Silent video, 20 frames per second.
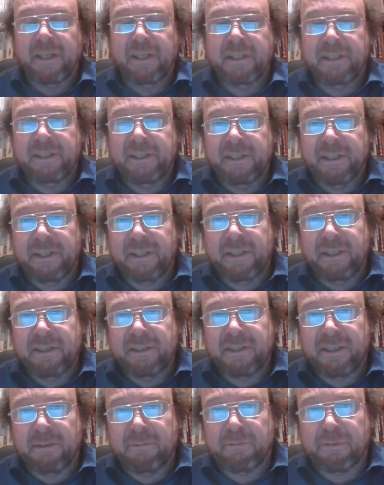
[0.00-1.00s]
Here,
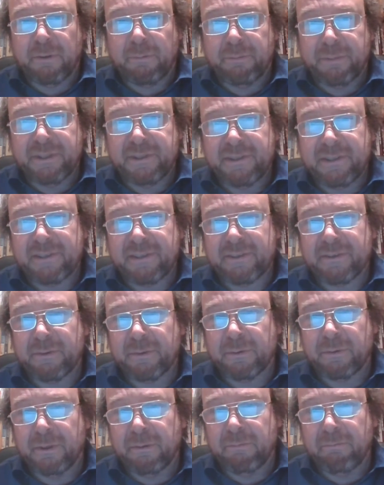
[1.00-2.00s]
income from business,
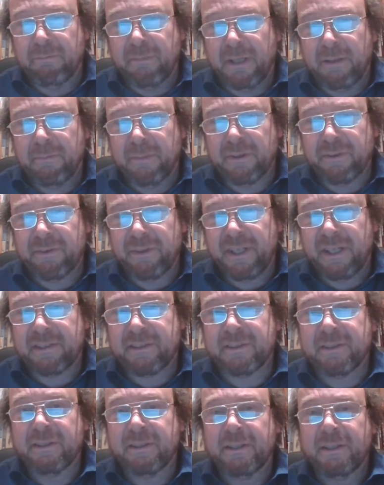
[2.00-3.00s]
you remember
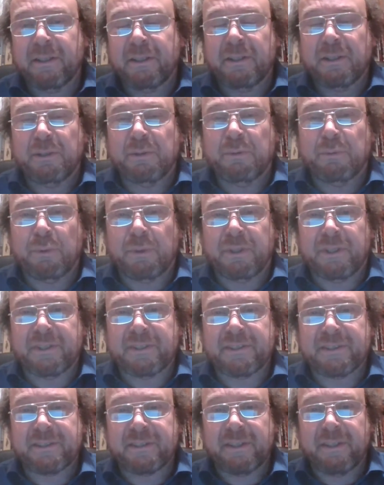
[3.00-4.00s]
that
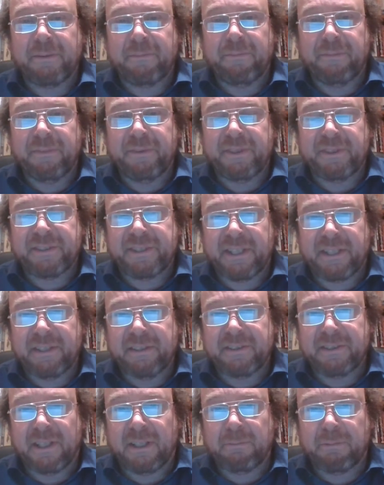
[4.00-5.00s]
was the
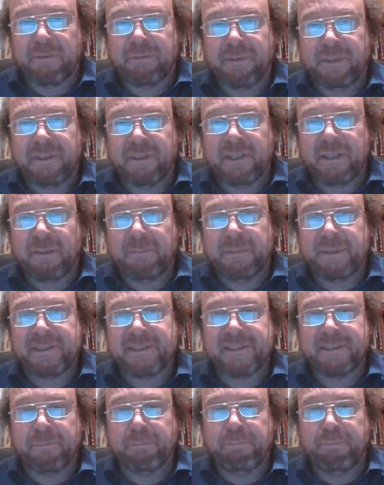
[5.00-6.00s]
second type of income.
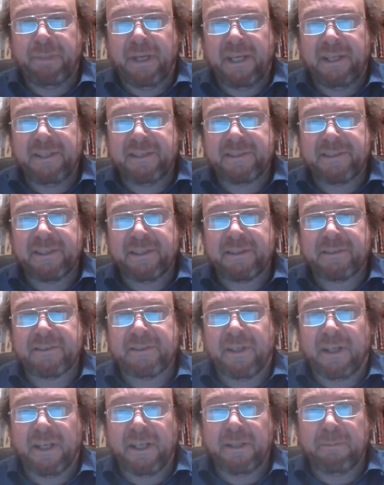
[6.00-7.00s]
It's a basic
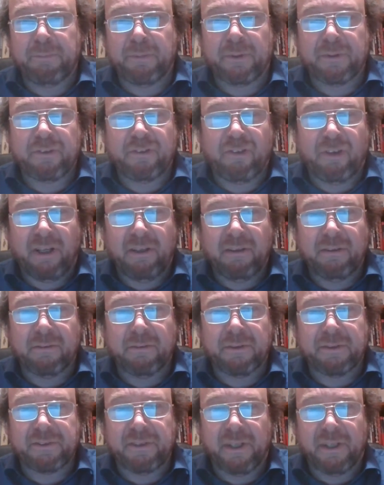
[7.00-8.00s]
type or
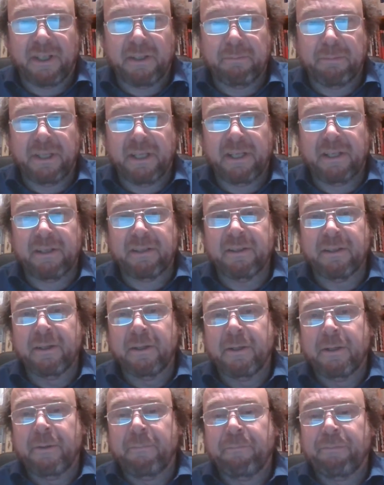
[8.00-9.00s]
general type, and
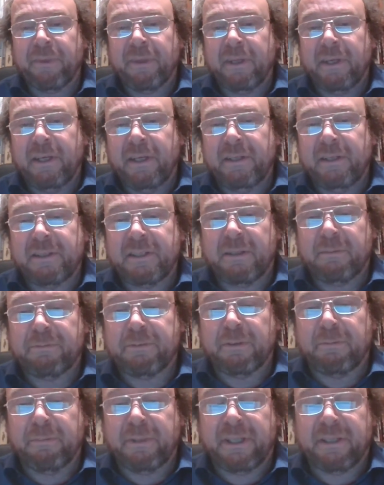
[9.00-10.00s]
income
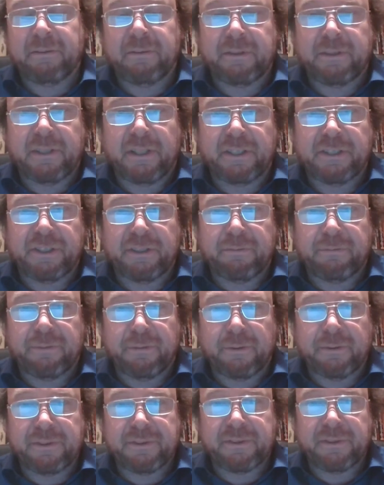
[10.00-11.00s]
from agriculture and
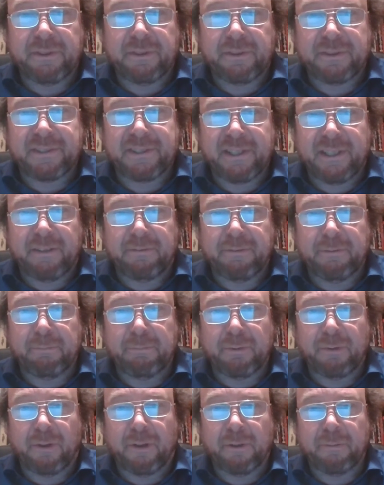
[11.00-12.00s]
forestry or
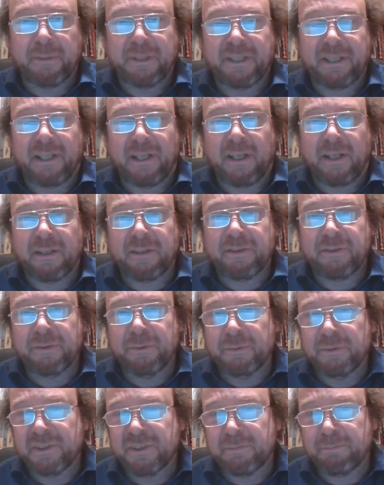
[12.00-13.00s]
self-employment are
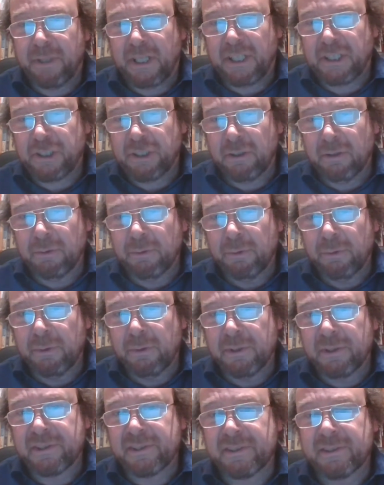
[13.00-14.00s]
two special
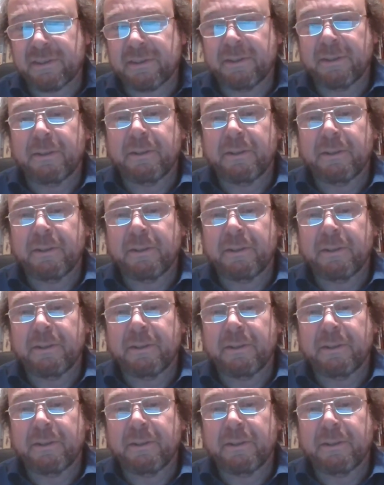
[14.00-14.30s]
rules